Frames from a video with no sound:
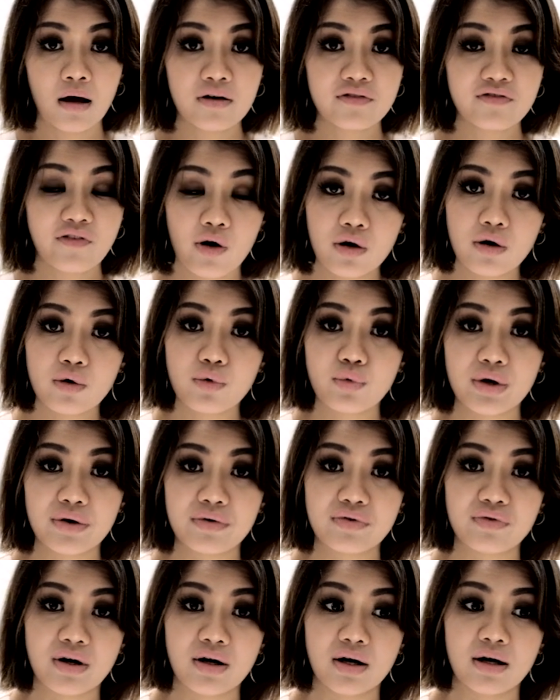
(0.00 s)
followed
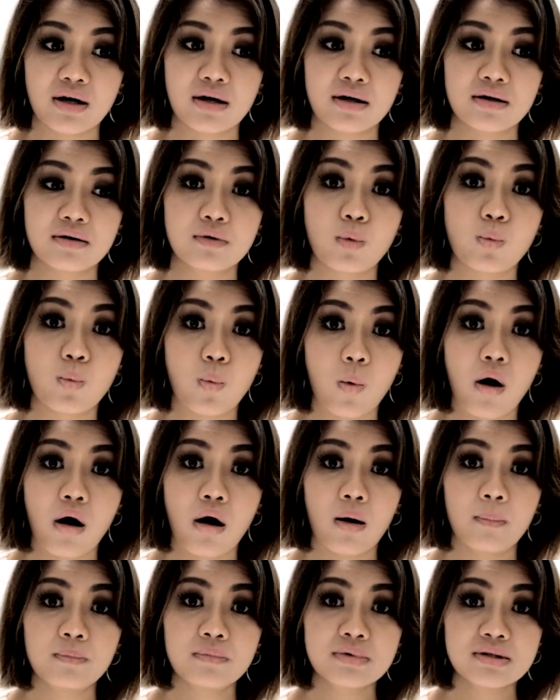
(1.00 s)
with a
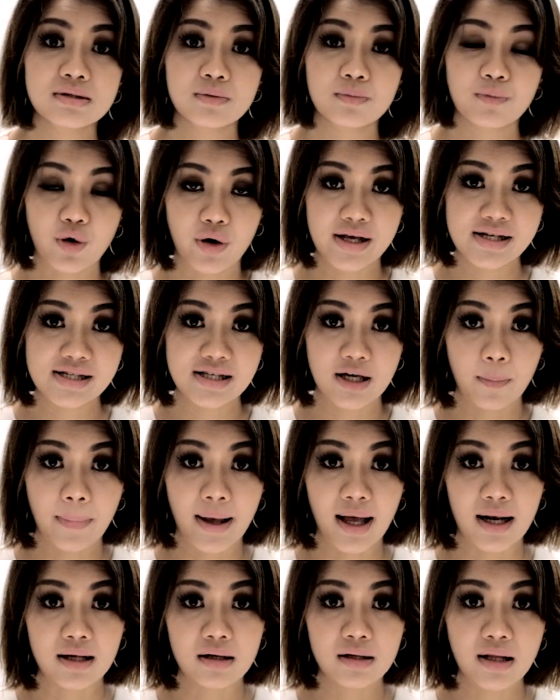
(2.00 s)
warm grayscale
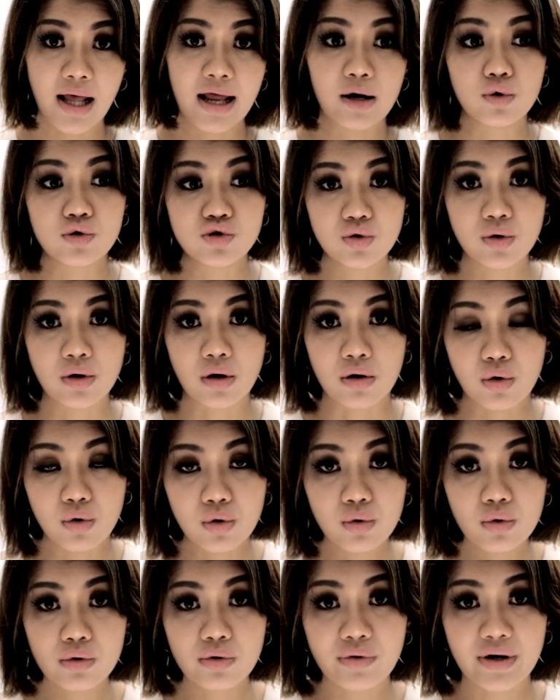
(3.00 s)
palette and also a
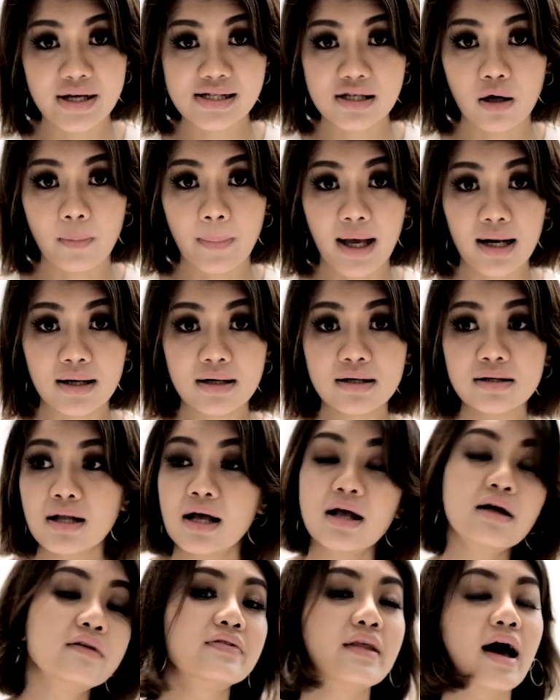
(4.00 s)
cool grayscale palette
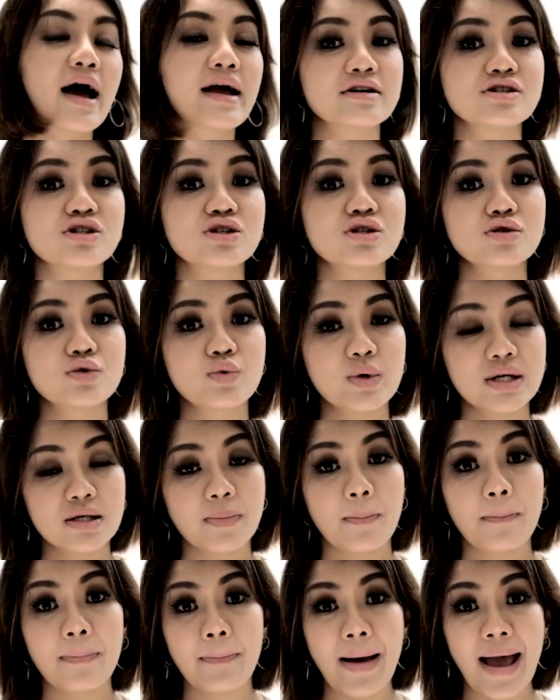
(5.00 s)
that I can switch
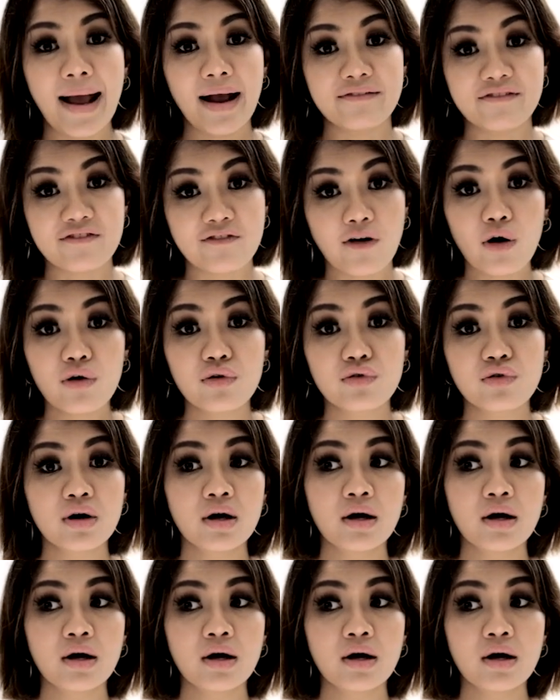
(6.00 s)
back and forth